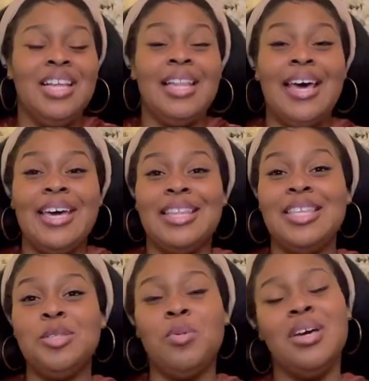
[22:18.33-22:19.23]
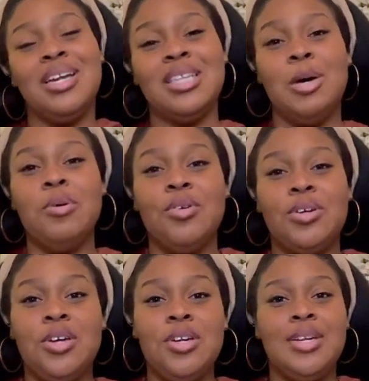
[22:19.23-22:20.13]
Like at this point, I thought we were
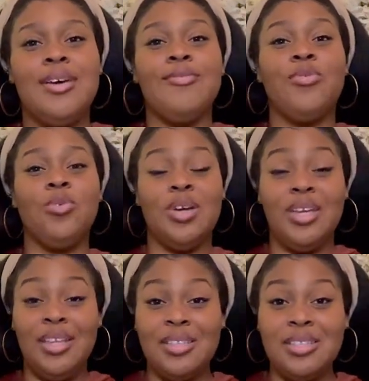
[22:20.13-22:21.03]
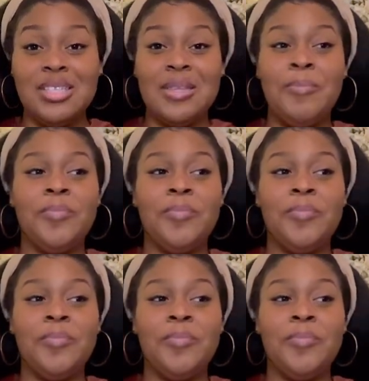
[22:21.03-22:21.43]
good enough friends.